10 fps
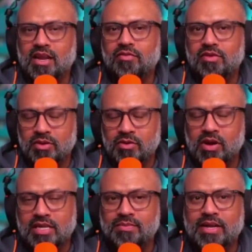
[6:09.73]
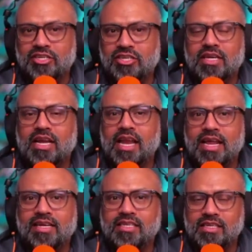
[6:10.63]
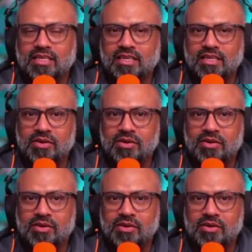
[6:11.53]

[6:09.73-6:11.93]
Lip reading: Like you guys mentioned, the clarity,